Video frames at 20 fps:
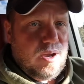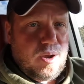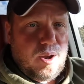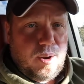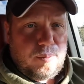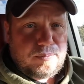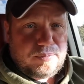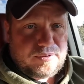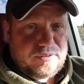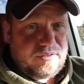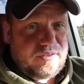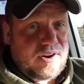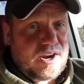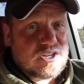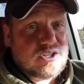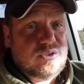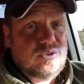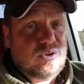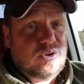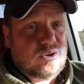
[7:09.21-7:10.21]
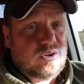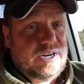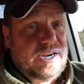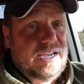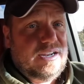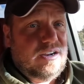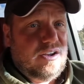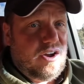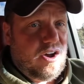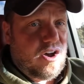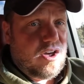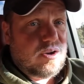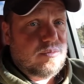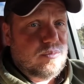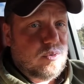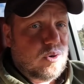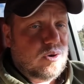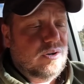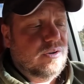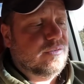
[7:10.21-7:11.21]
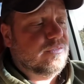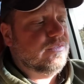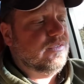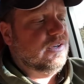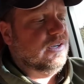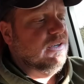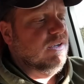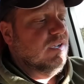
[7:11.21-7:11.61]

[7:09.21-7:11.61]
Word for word: a professional grade automotive